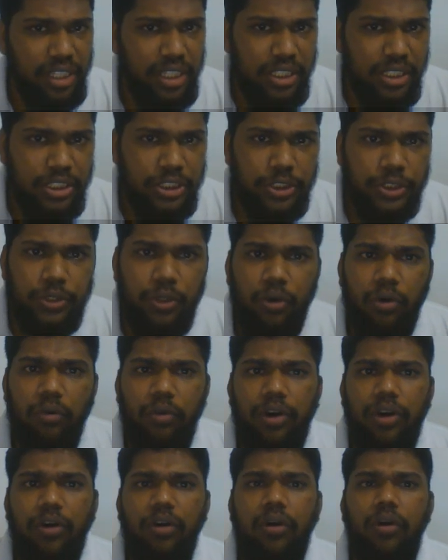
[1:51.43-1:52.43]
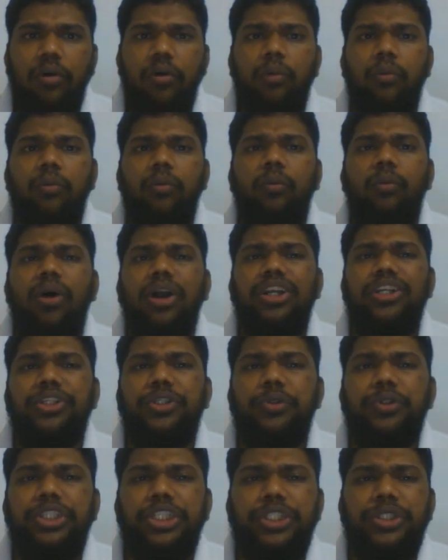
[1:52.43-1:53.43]
So what
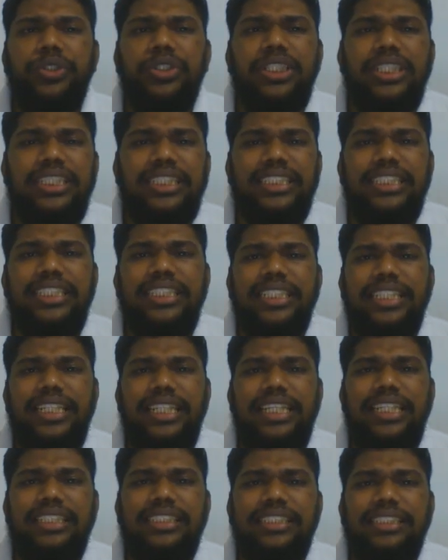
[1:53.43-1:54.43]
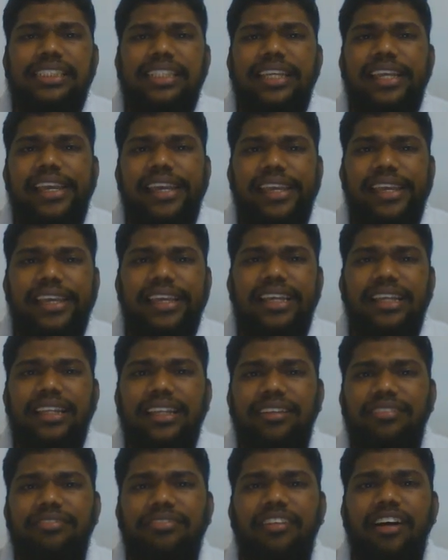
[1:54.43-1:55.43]
you need to consider is the
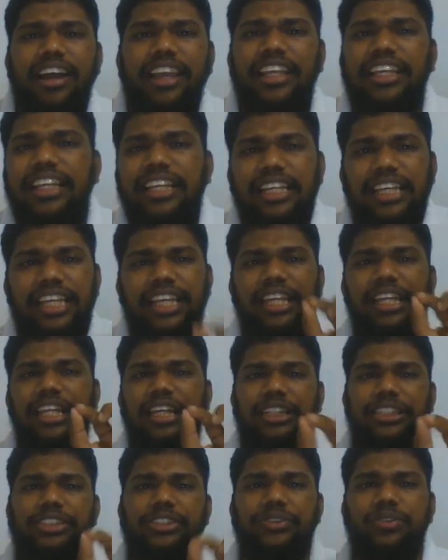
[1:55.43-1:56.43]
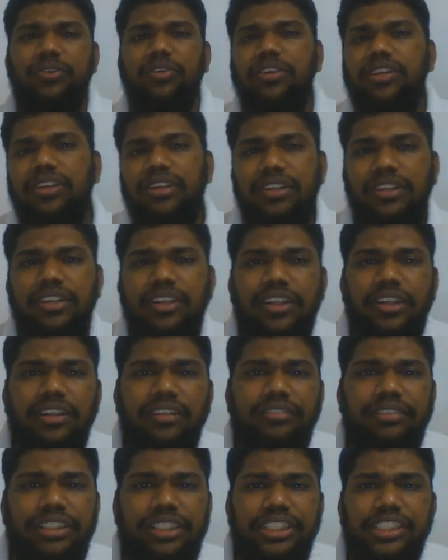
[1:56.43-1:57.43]
final electron
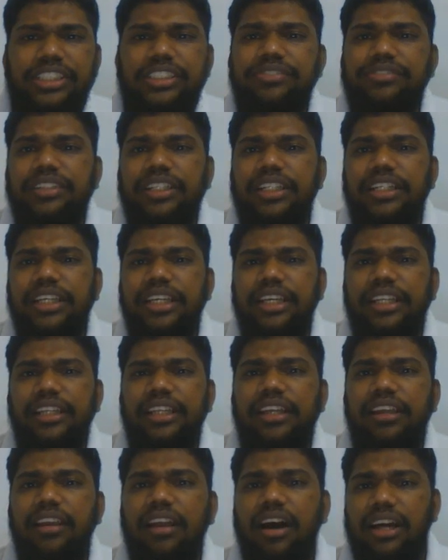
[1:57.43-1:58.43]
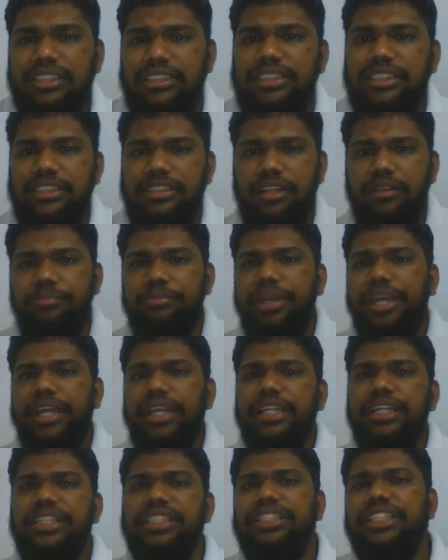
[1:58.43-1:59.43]
which is filled in the last sub
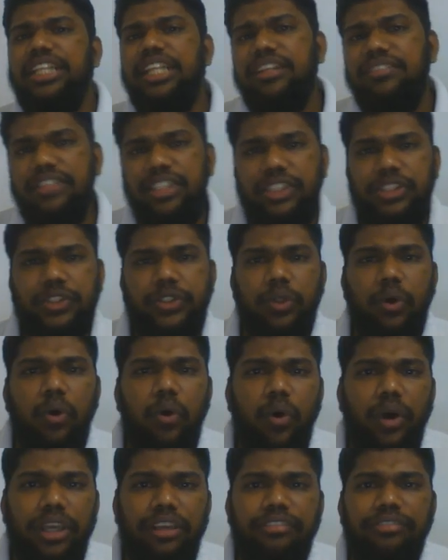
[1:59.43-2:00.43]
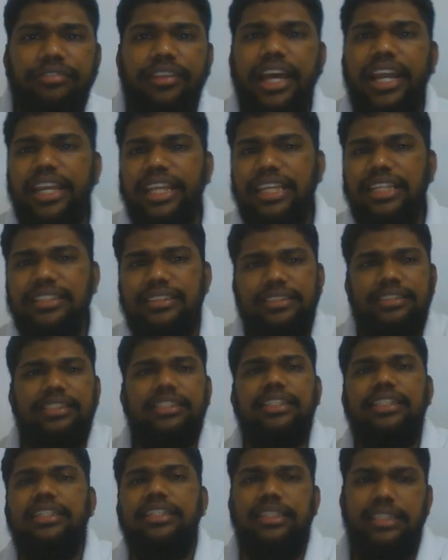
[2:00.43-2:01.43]
energy level. So if that is
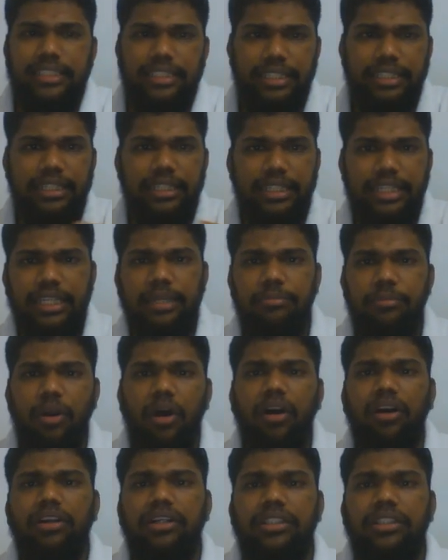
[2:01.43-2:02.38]
a D block,